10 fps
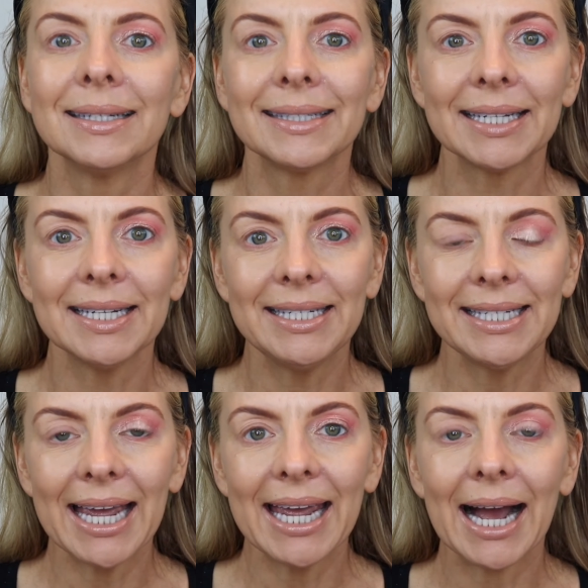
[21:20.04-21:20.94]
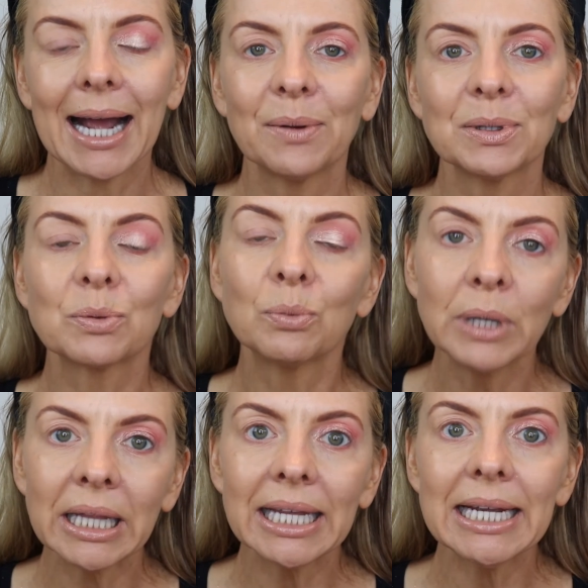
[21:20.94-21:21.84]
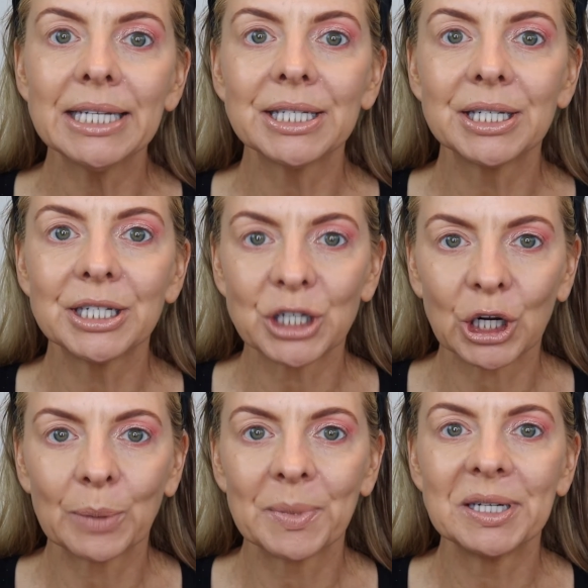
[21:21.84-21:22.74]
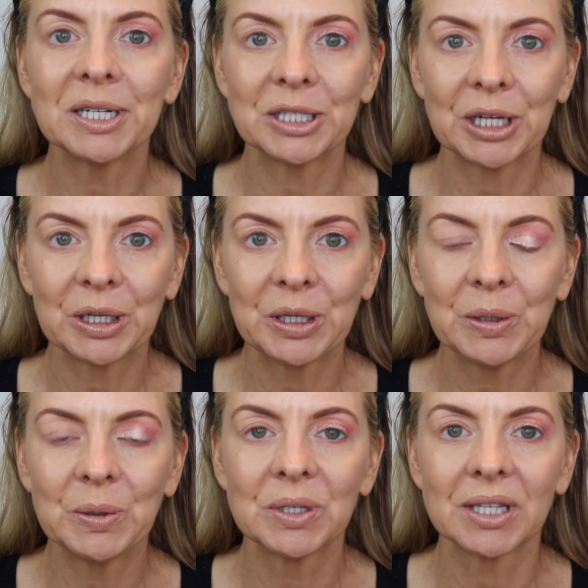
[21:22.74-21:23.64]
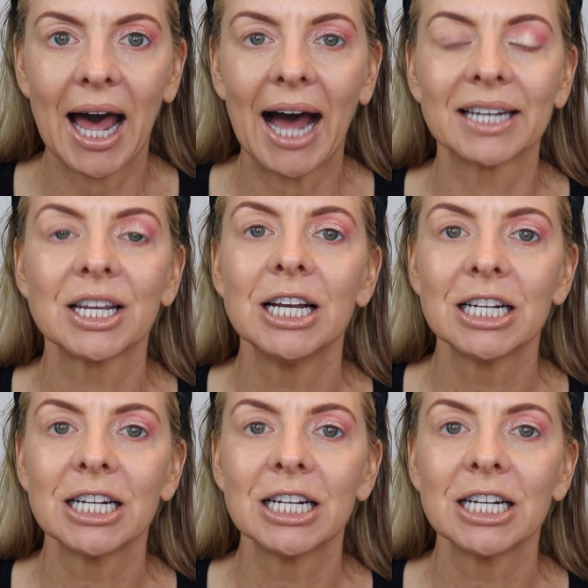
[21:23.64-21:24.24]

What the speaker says: Today I was really determined to use that